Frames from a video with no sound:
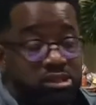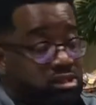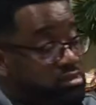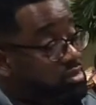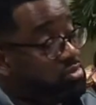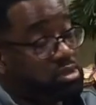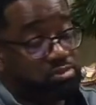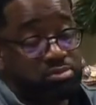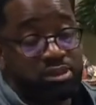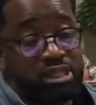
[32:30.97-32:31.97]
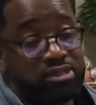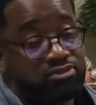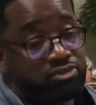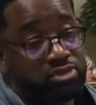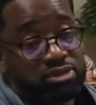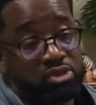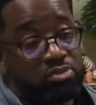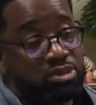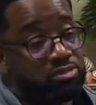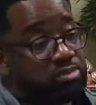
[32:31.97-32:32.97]
There's a whole bunch of people got a divorce. There's a whole
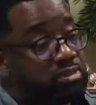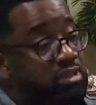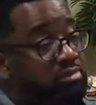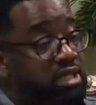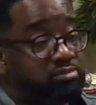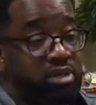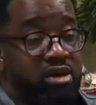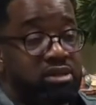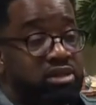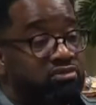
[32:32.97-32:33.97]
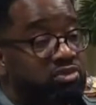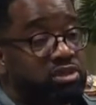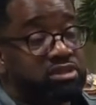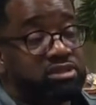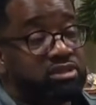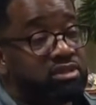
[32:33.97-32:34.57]
bunch of people that has buried loved ones.